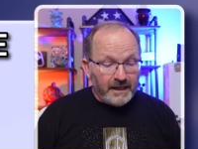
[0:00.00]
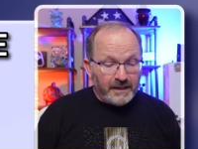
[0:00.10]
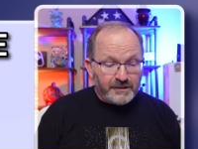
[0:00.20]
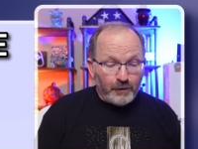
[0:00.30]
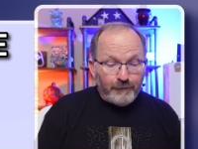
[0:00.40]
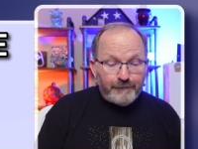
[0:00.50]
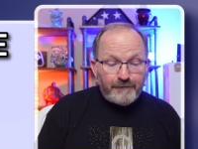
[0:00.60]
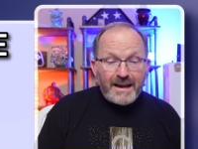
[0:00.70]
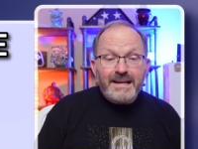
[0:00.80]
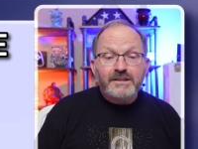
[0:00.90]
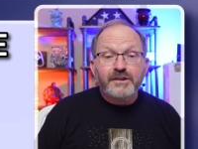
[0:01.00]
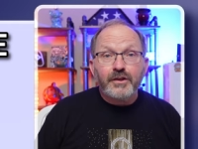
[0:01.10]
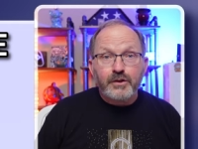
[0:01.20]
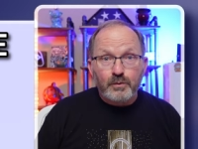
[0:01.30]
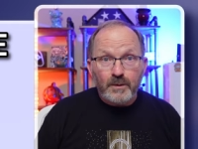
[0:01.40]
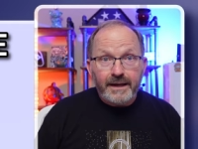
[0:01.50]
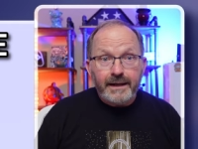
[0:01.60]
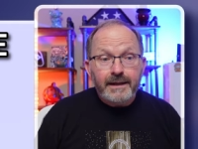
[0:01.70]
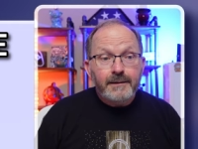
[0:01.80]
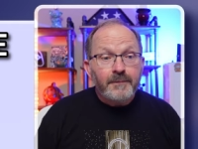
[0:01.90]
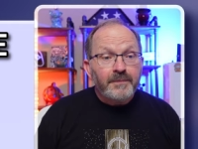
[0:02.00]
And so phase three